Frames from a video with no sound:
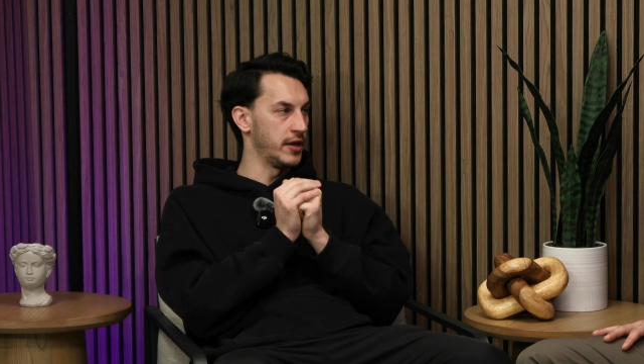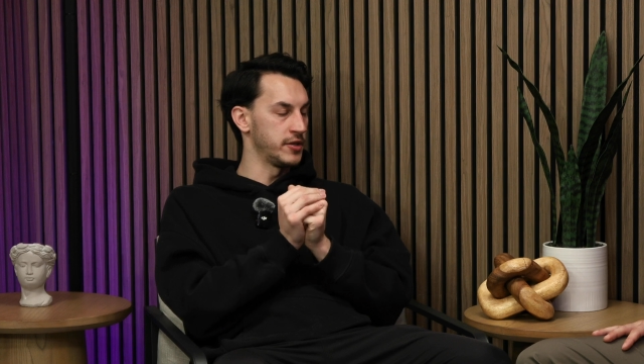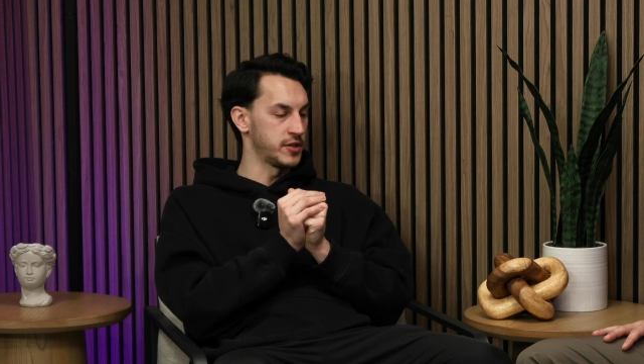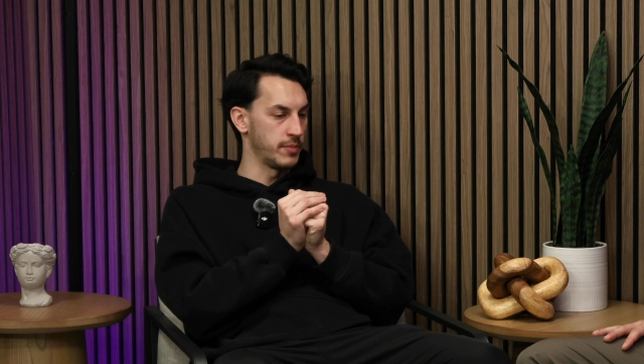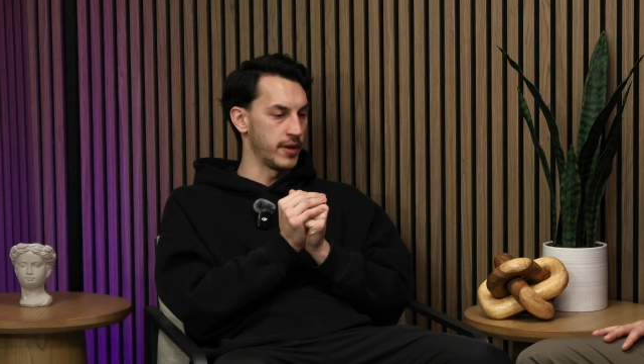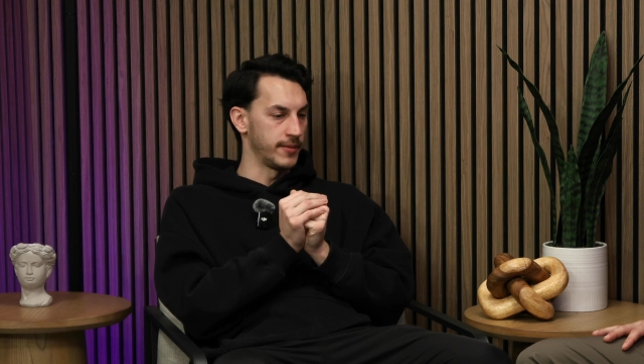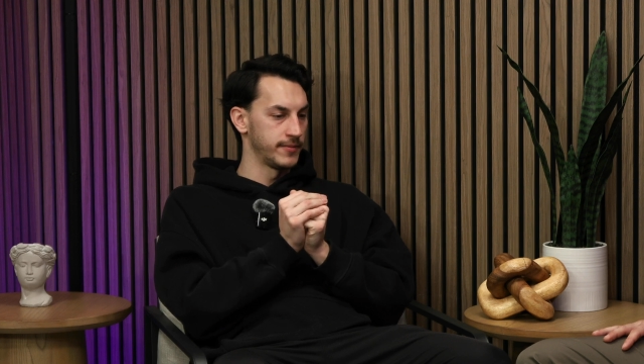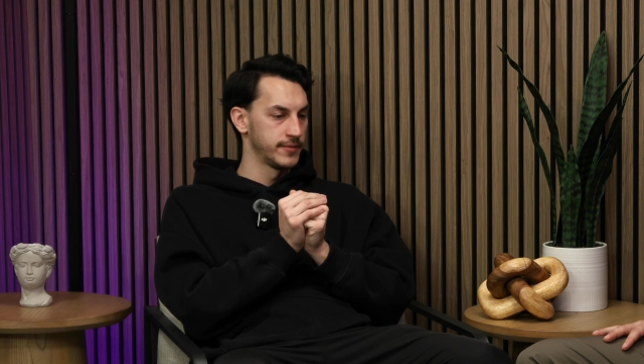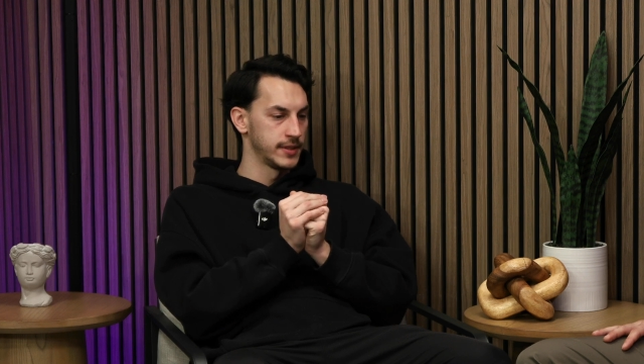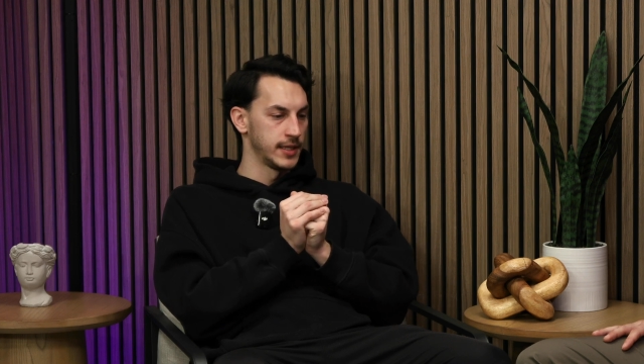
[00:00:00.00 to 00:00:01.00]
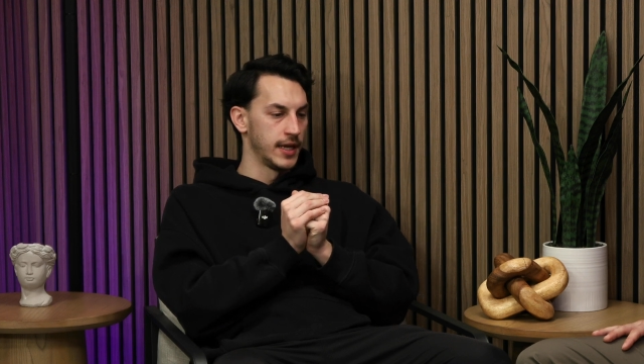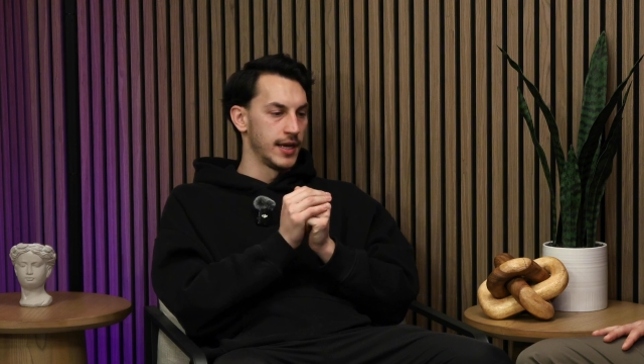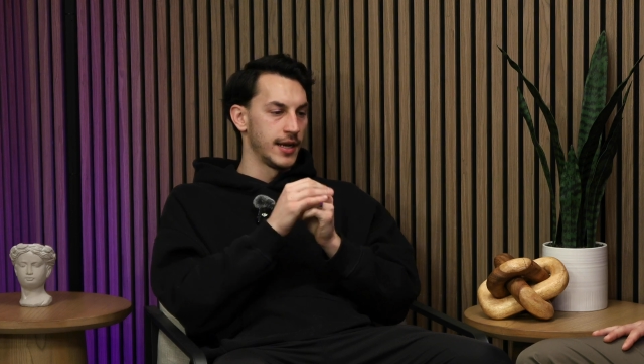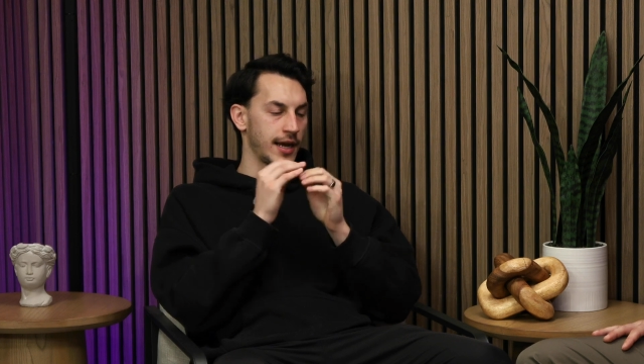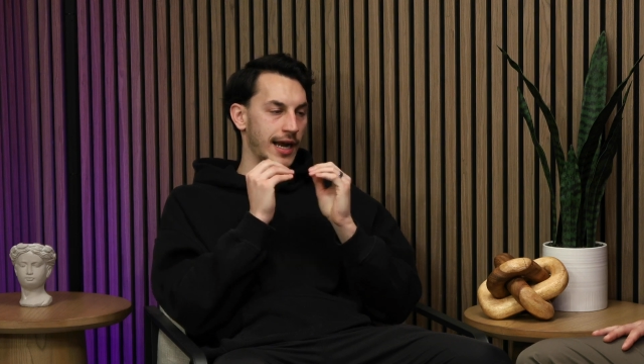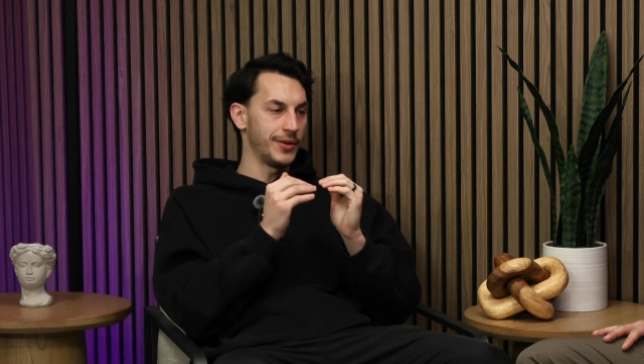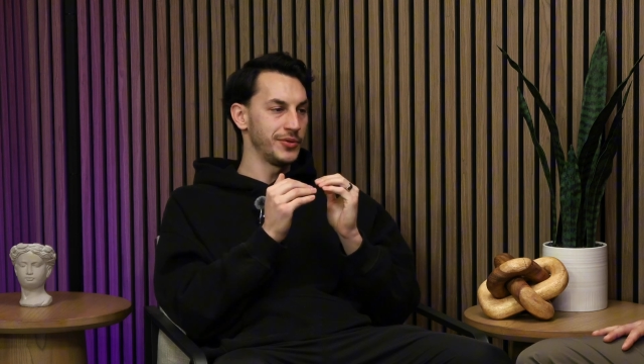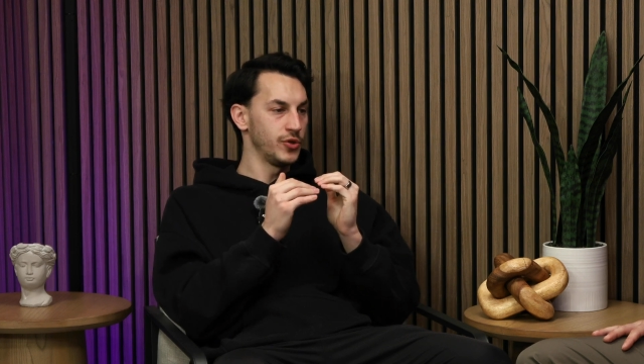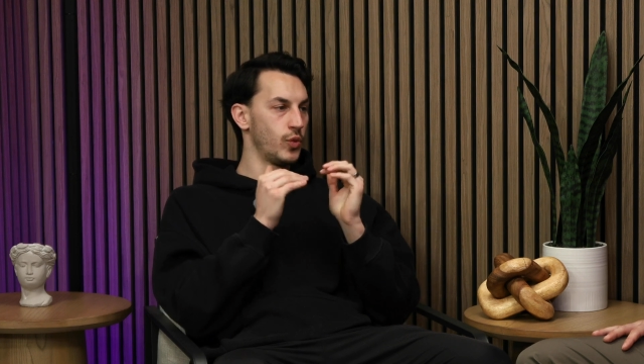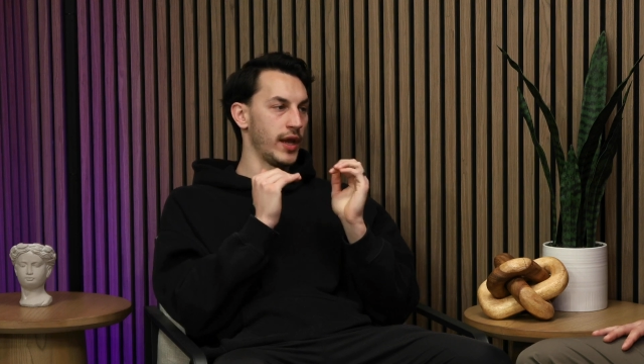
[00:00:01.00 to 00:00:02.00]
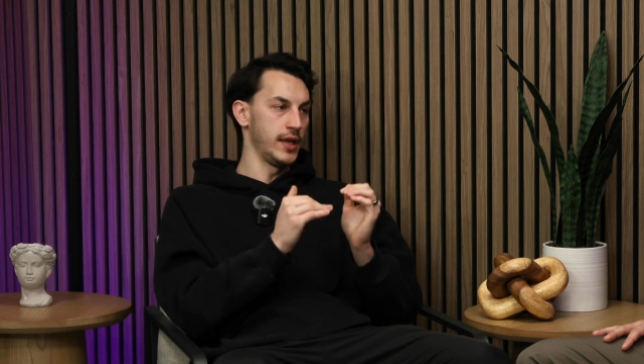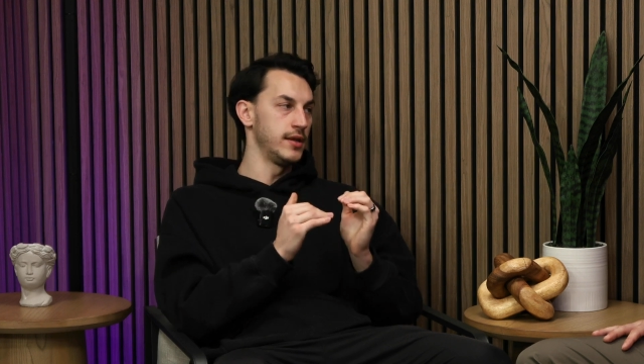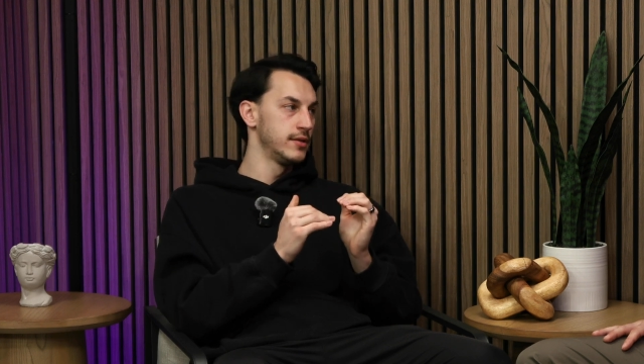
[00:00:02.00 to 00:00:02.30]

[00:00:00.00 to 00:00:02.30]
submit. How do we,